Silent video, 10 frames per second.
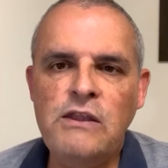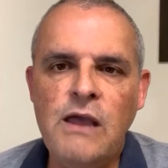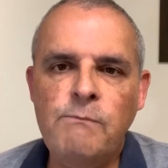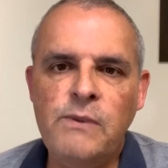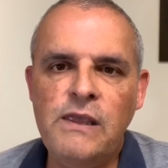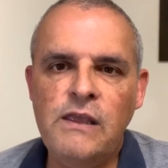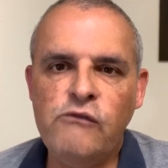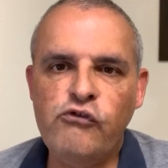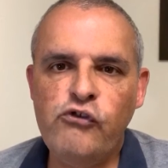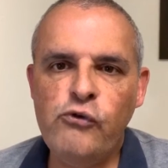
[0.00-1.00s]
not
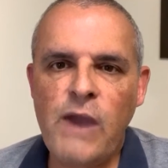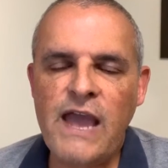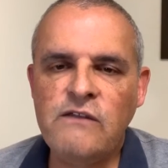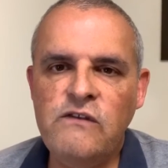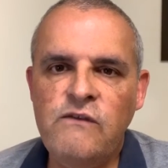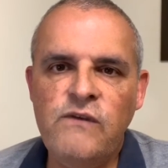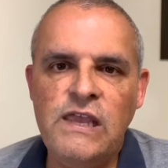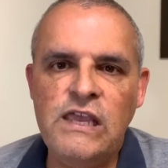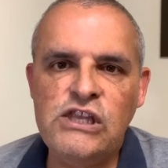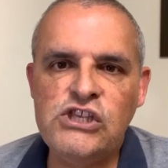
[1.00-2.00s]
be too active
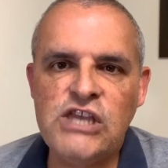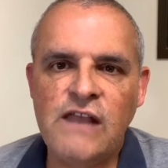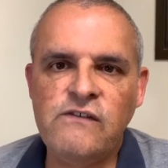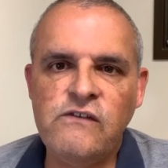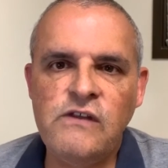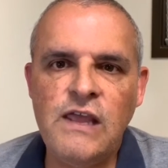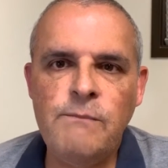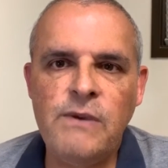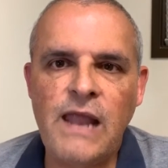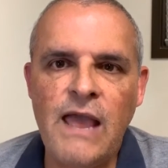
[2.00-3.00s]
in chats
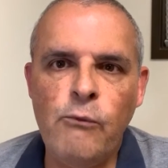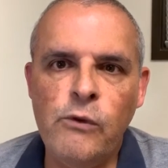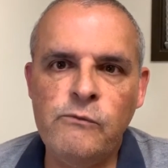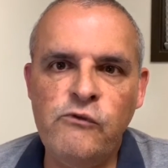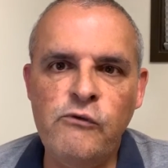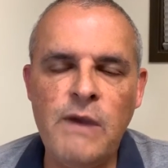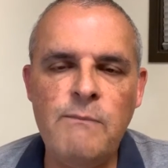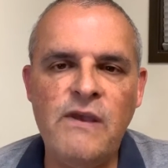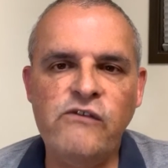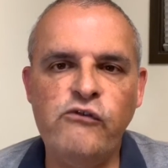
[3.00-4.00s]
tonight, but I will do my
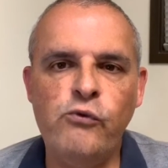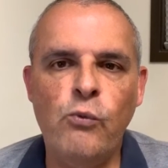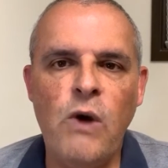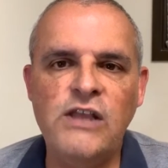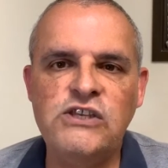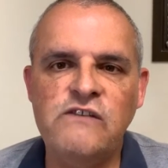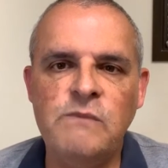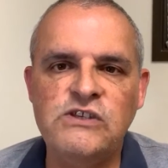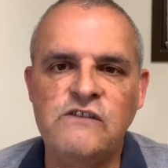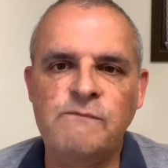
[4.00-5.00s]
best to watch as
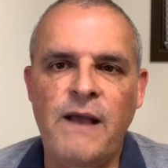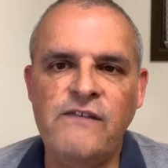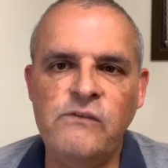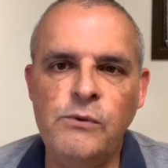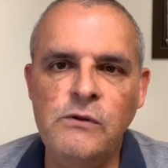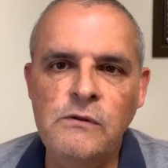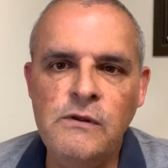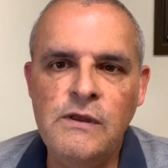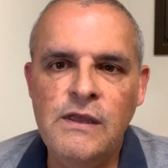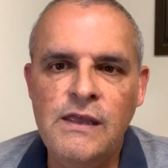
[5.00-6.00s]
much as possible
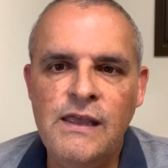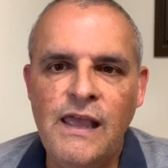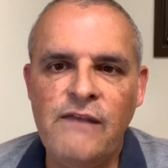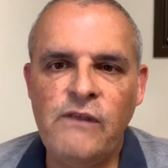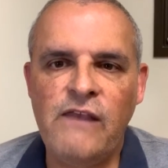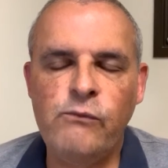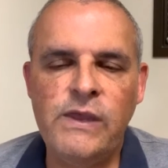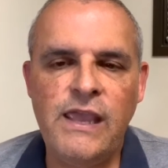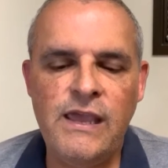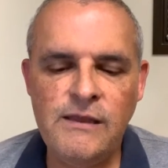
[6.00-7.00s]
as we
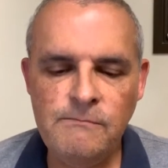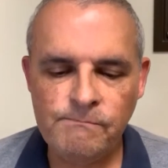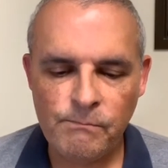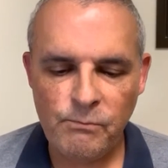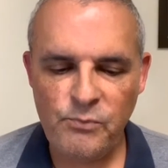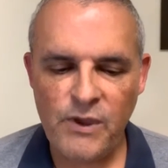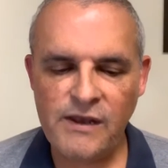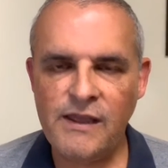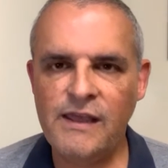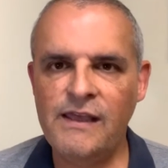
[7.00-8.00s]
can.
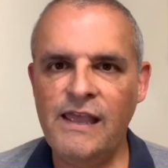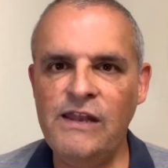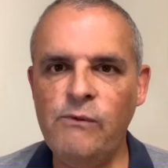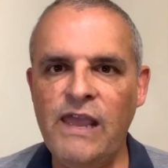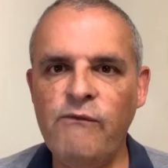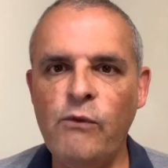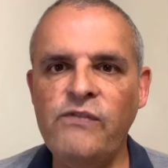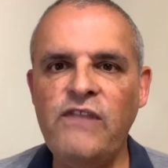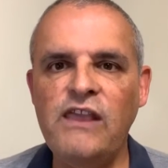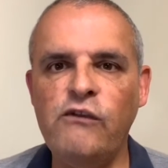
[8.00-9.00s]
But anyway, everyone,
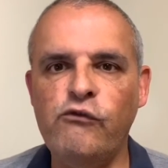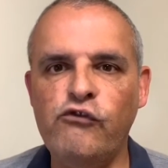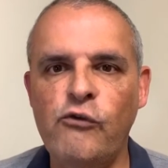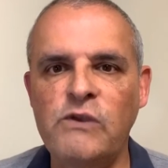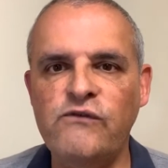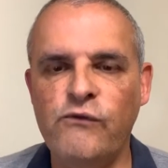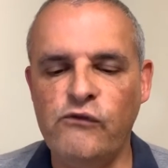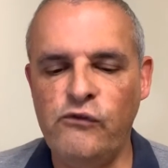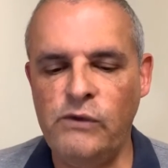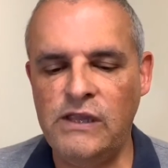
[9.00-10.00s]
thank you so much for
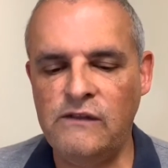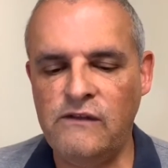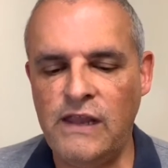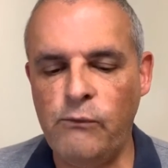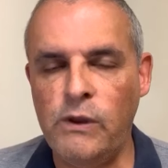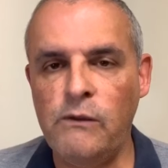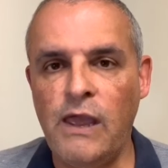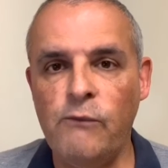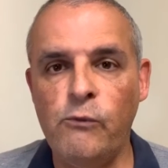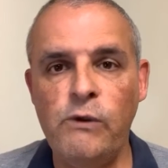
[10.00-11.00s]
tuning in today. We
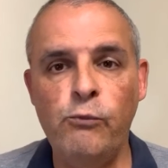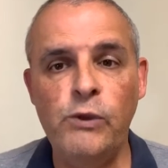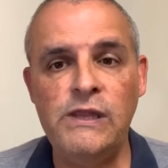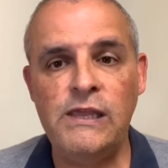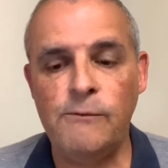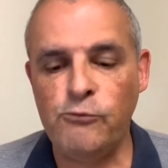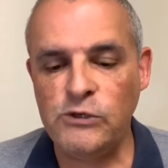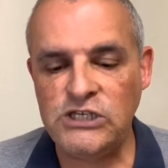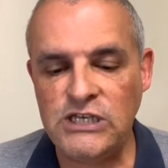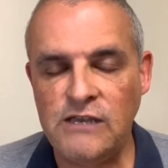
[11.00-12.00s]
really
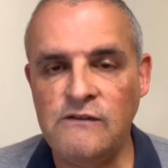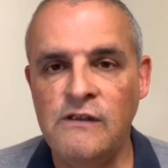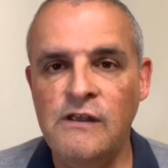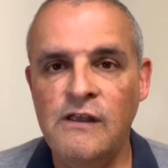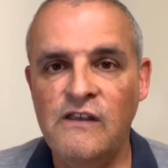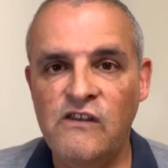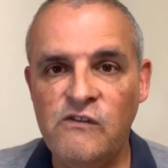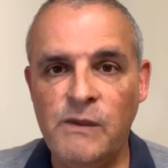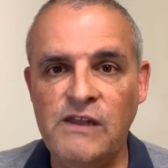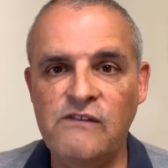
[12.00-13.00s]
appreciate
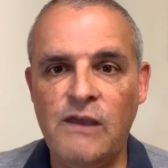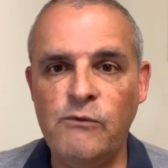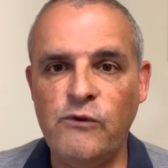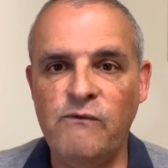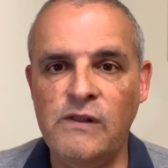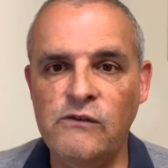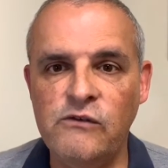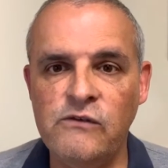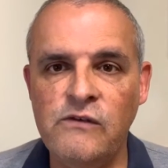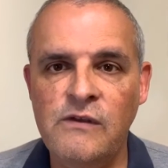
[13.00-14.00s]
spending time with our
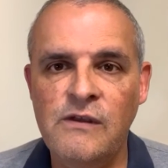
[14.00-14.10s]
villagers.